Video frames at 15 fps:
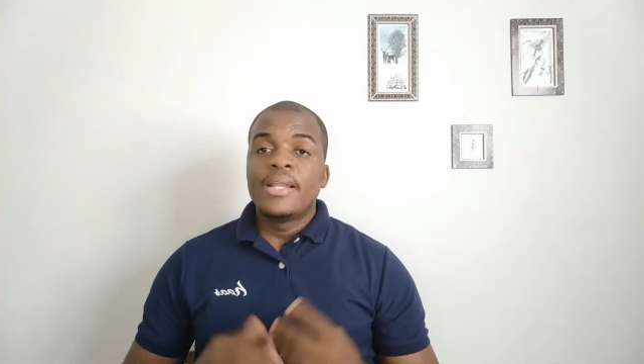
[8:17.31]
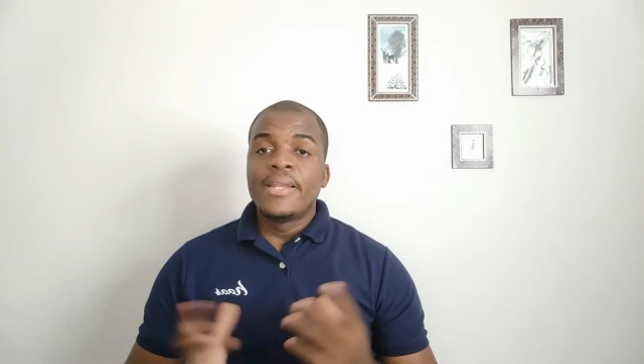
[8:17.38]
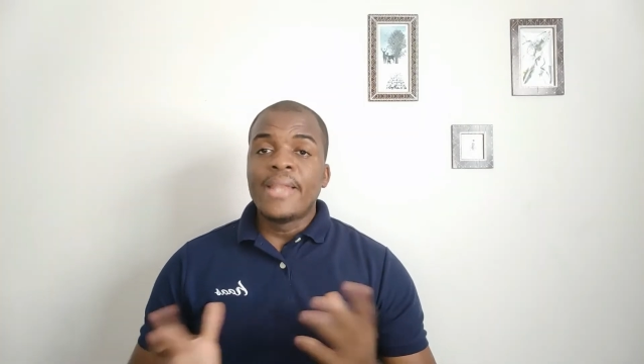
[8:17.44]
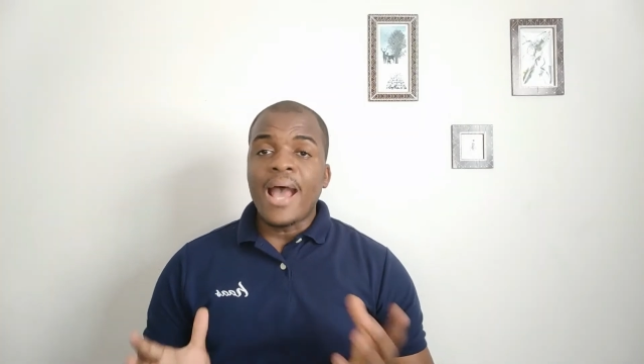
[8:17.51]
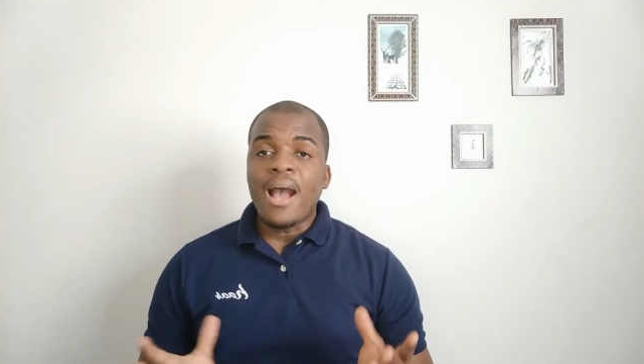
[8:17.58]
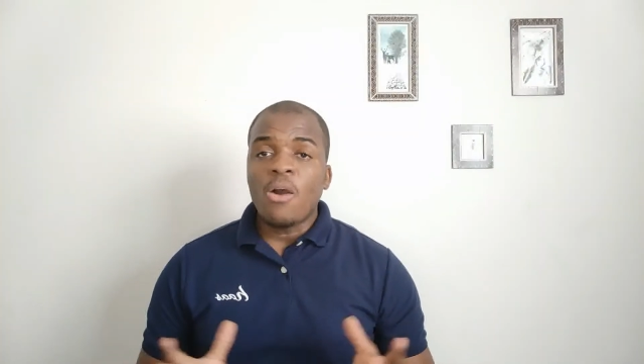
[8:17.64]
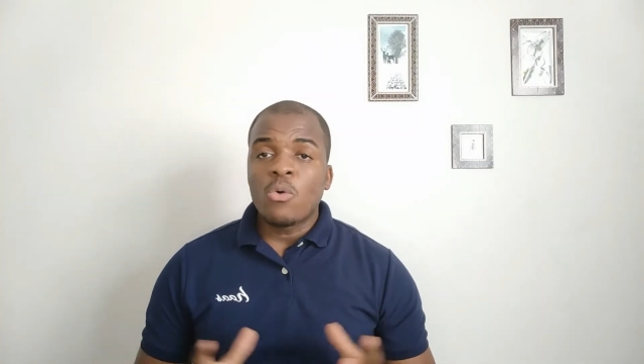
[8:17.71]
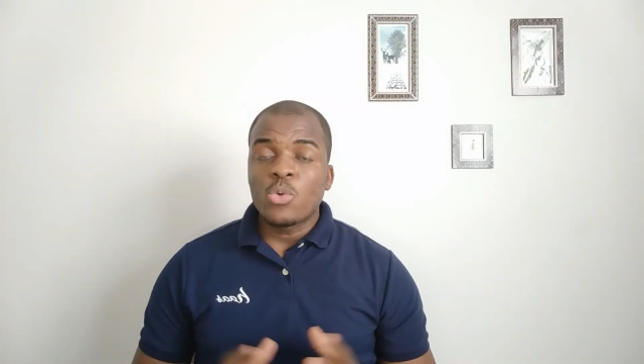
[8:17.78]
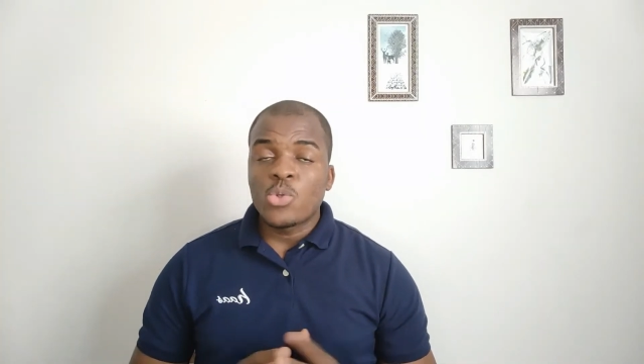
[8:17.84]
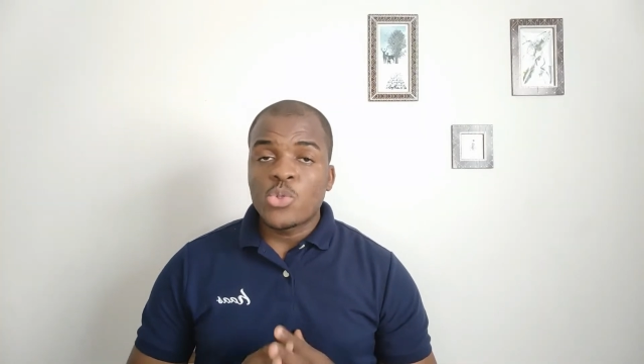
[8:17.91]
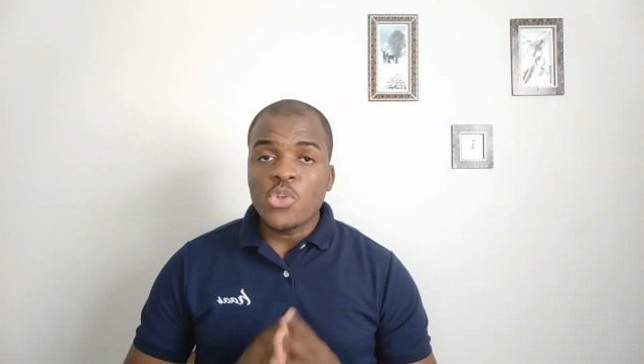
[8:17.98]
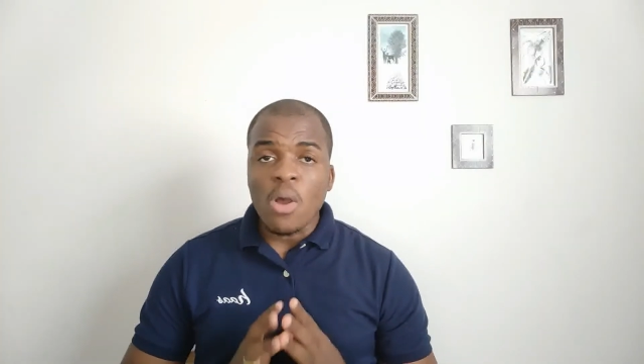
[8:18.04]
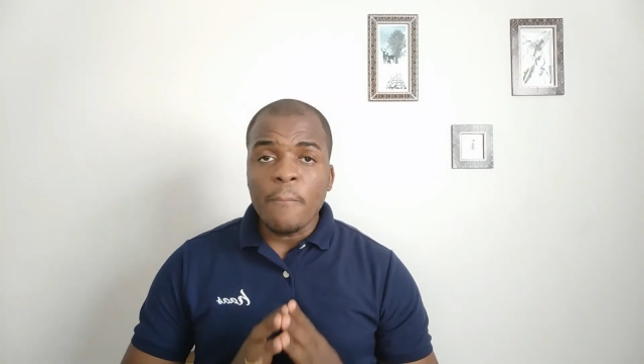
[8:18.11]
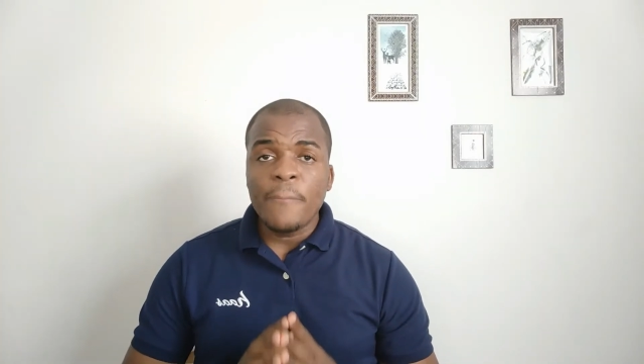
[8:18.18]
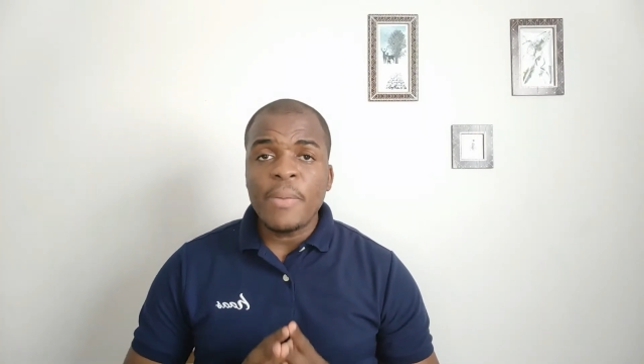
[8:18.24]
Now,
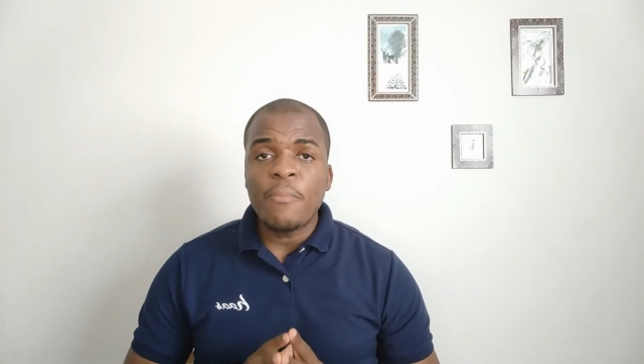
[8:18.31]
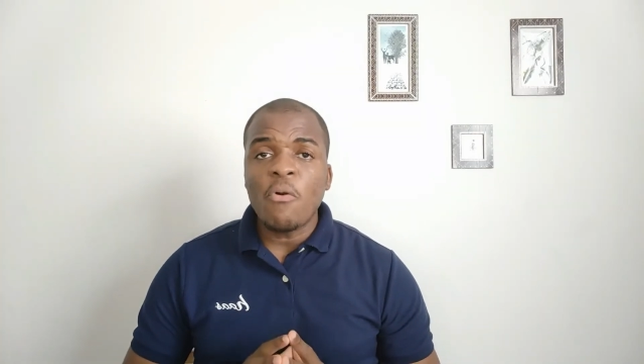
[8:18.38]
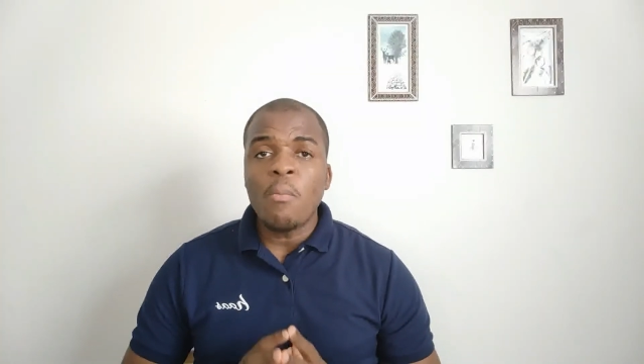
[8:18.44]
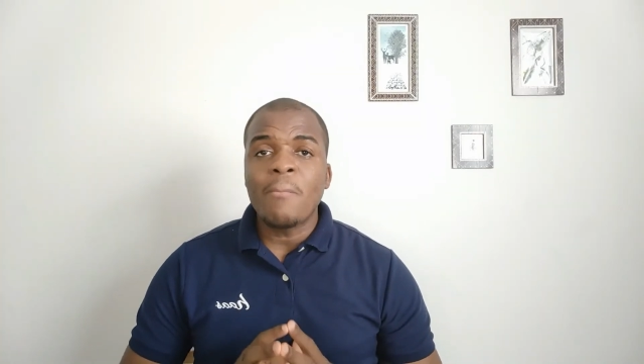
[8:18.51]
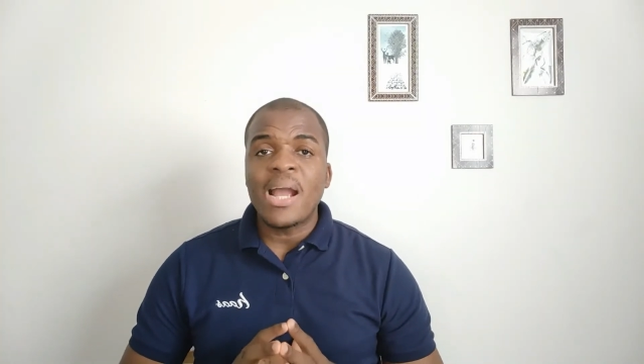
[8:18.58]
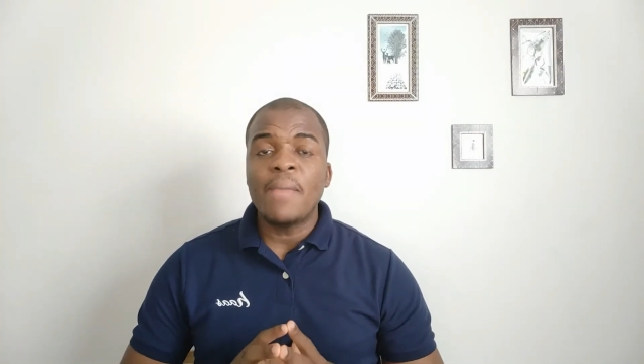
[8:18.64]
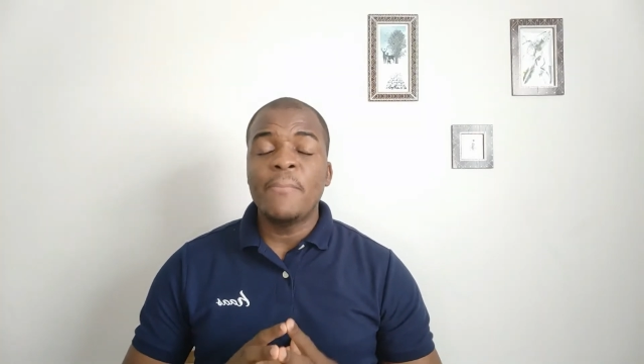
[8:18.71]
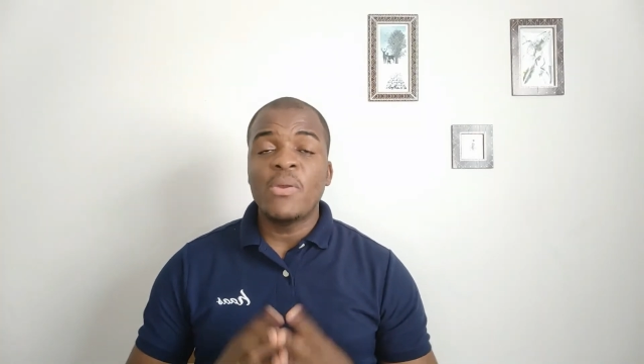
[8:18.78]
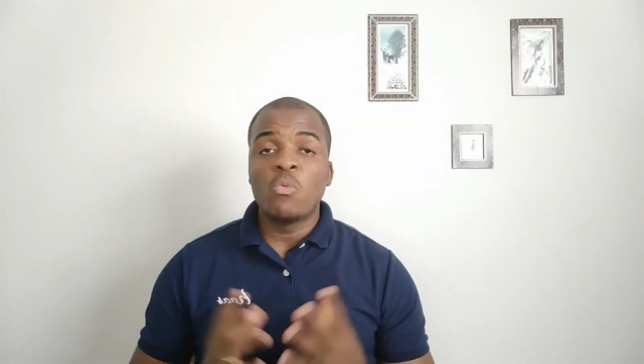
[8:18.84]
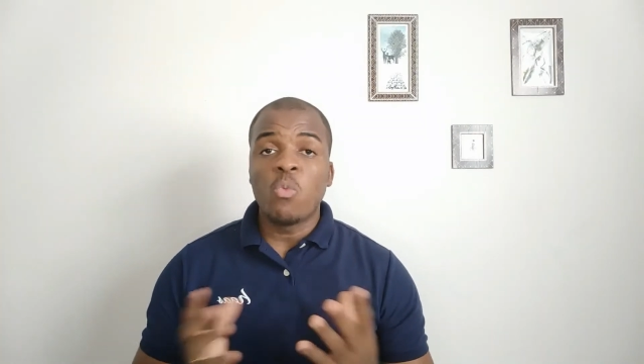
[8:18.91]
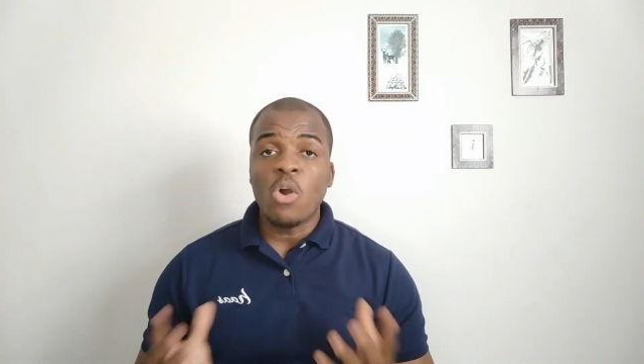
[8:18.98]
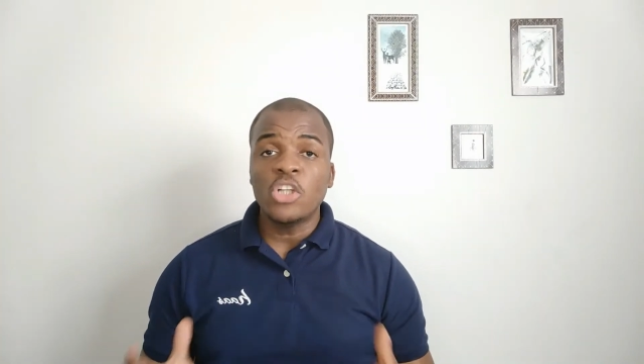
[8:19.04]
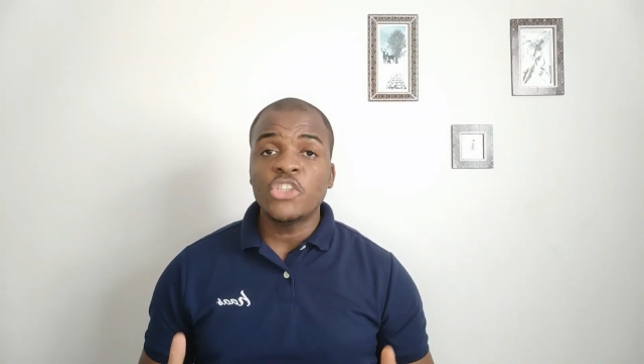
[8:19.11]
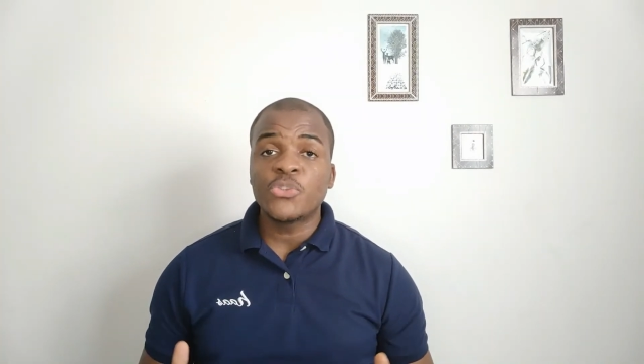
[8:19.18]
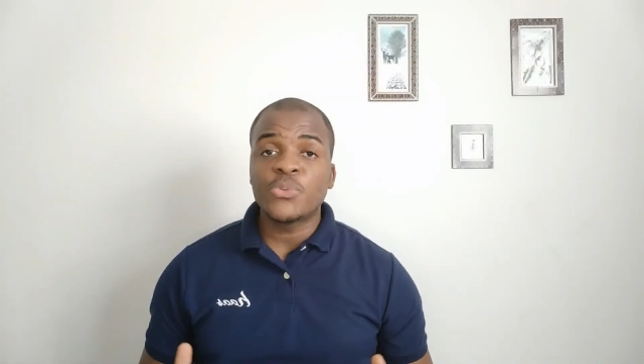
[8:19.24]
some people might be
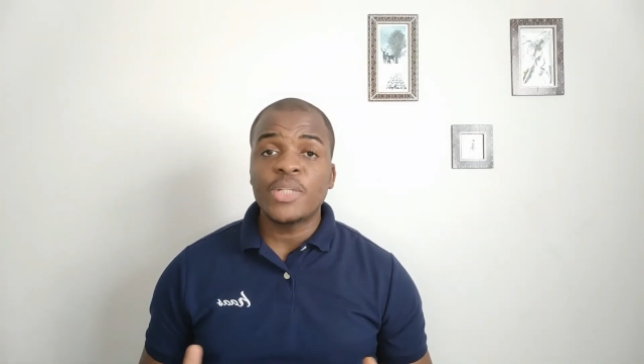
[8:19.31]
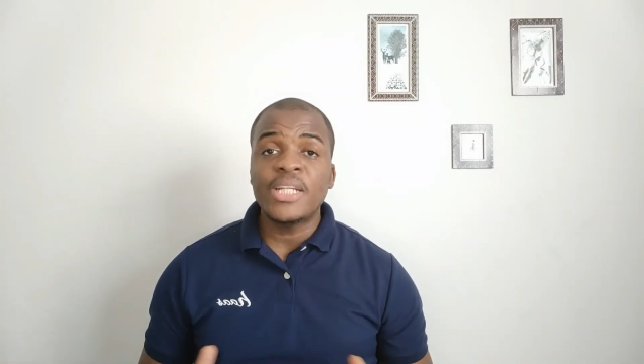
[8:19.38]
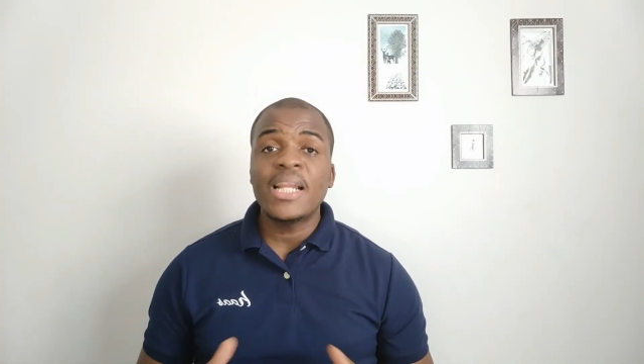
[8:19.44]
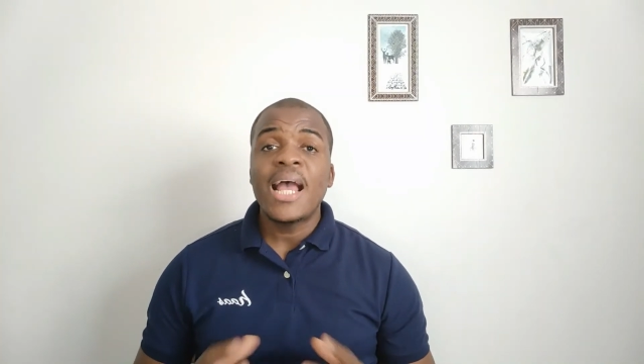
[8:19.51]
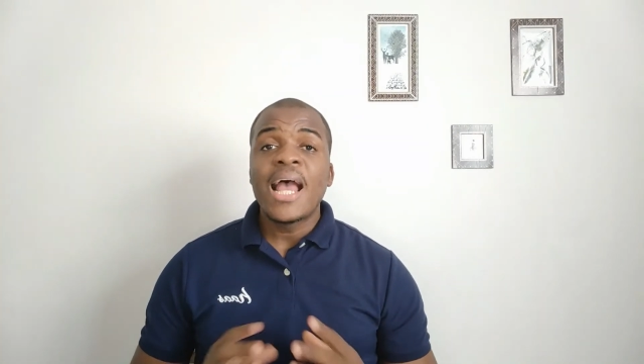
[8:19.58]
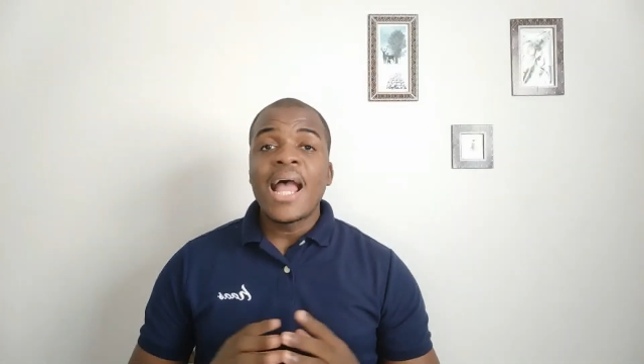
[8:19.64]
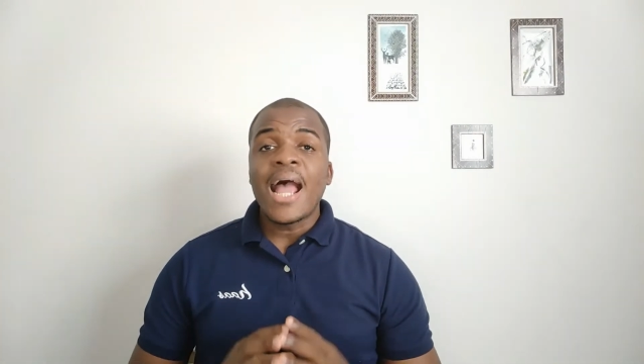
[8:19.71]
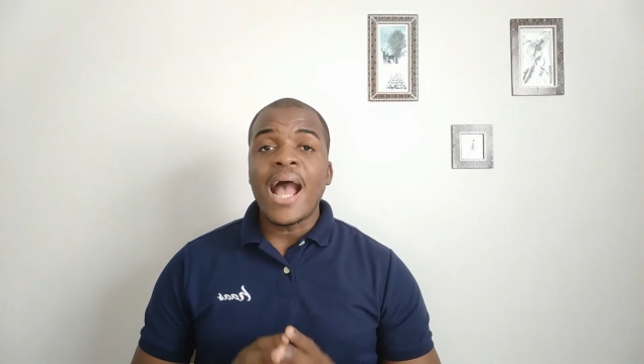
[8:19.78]
wondering